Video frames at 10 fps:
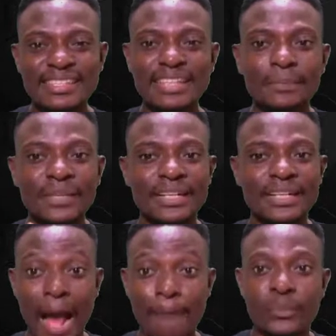the same thing
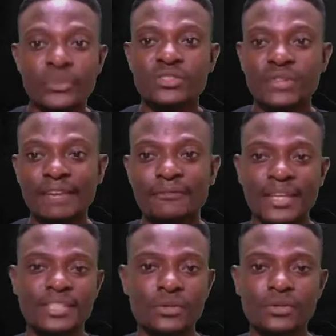that happened to
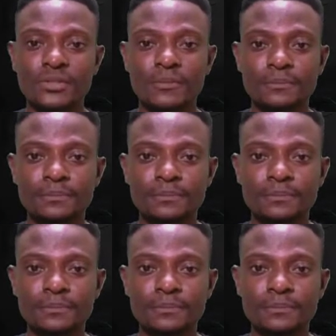aviators?